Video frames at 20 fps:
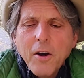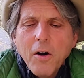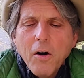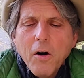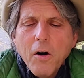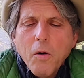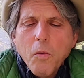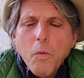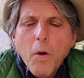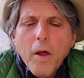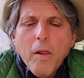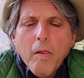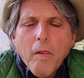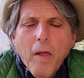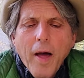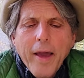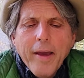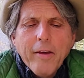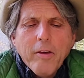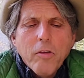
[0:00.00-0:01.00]
Or what
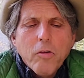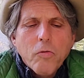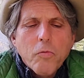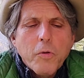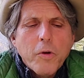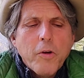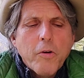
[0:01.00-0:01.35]
likeness will